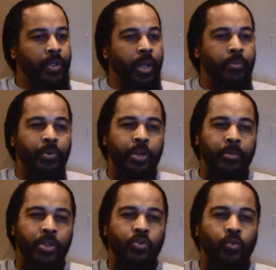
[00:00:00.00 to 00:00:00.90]
and pretty
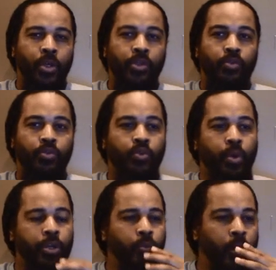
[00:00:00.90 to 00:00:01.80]
much 1 through
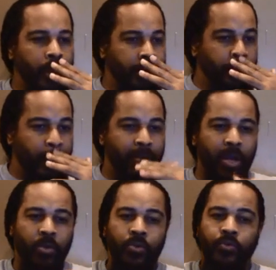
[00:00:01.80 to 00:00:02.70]
21. Now, I'm
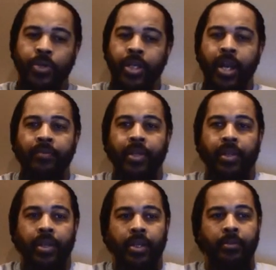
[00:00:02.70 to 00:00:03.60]
not going to read
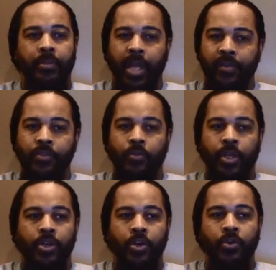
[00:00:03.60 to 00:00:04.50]
everything, but
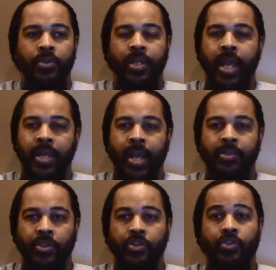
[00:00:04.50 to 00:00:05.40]
everyone knows that in
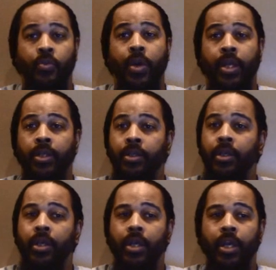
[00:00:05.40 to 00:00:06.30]
Exodus 20,
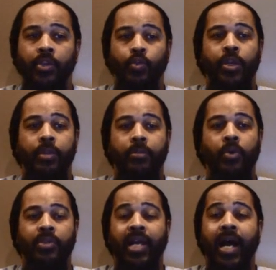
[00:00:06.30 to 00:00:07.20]
is when the
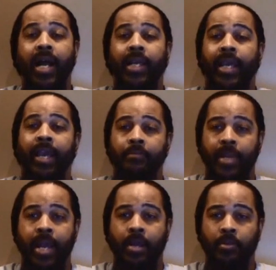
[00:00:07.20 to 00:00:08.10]
Most High came
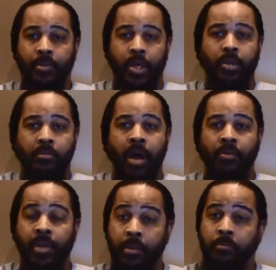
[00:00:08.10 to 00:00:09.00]
down upon a
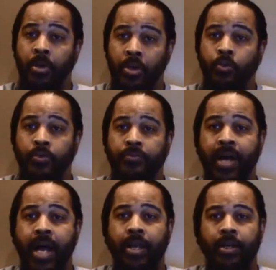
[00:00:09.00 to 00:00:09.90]
mountain that burned with
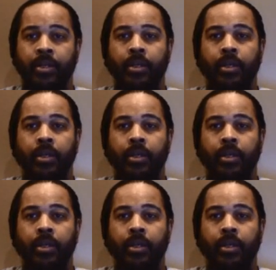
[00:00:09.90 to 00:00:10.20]
fire,